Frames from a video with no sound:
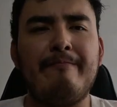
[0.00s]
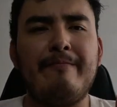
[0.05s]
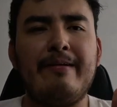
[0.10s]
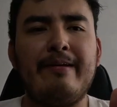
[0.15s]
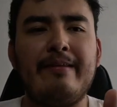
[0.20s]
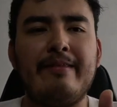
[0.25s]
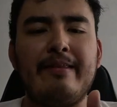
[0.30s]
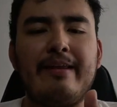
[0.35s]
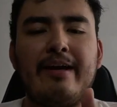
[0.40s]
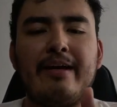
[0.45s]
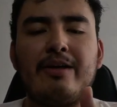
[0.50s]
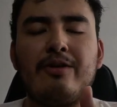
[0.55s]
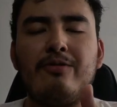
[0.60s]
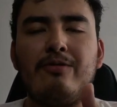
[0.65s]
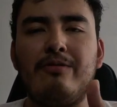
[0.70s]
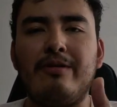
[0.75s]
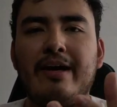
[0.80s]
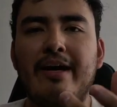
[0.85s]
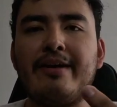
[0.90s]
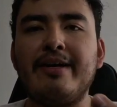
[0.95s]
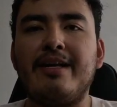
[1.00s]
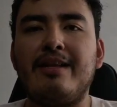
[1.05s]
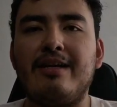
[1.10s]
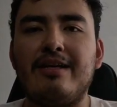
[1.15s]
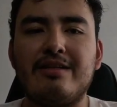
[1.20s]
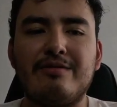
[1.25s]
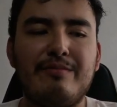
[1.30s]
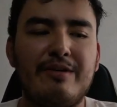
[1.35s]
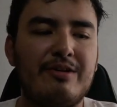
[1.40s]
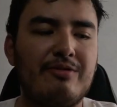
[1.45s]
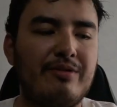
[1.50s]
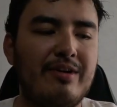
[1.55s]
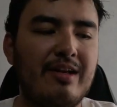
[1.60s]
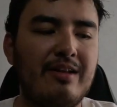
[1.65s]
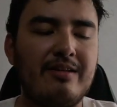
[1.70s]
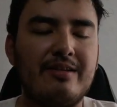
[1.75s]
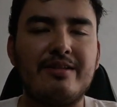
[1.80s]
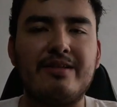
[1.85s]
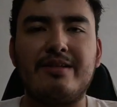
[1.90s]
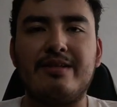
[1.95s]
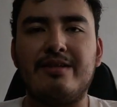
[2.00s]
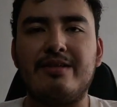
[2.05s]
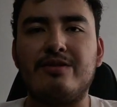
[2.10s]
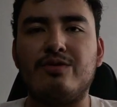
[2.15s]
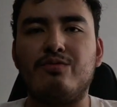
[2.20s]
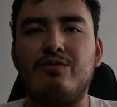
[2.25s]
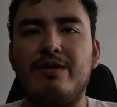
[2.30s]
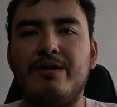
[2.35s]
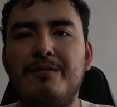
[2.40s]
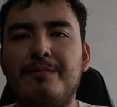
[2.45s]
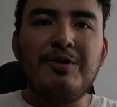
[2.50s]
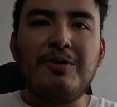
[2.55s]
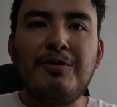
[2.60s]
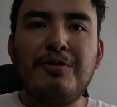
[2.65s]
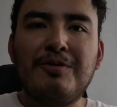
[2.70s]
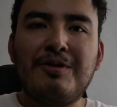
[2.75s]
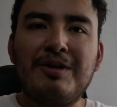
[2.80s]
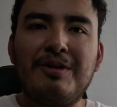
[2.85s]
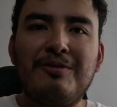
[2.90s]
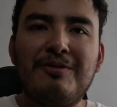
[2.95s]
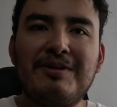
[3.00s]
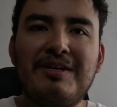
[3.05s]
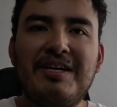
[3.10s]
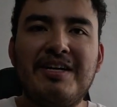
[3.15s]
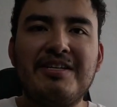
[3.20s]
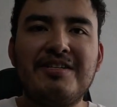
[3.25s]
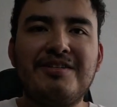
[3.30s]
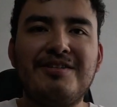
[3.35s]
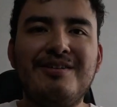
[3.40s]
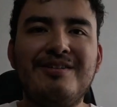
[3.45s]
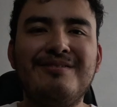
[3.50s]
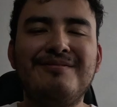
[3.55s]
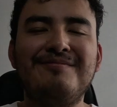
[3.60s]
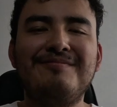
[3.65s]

and I could analyze my reality this way. Yo, hello guys.